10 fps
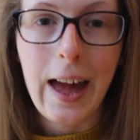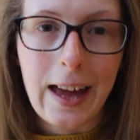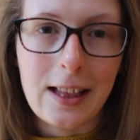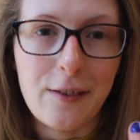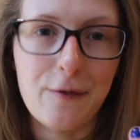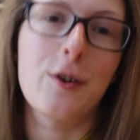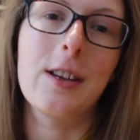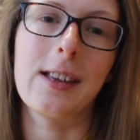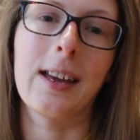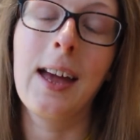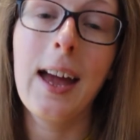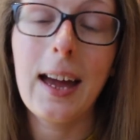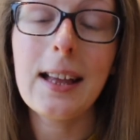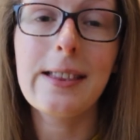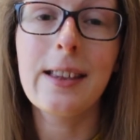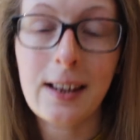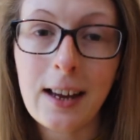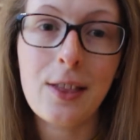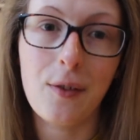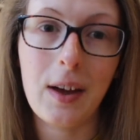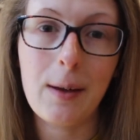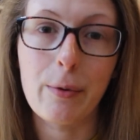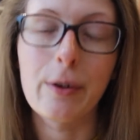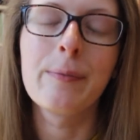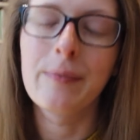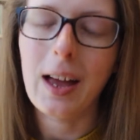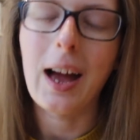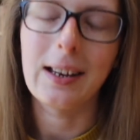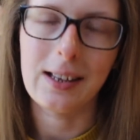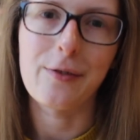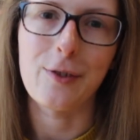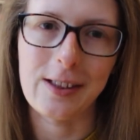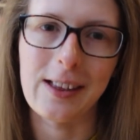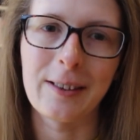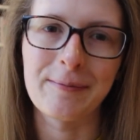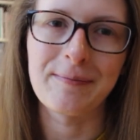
It's freezing. It's the 9th of April and it's freezing.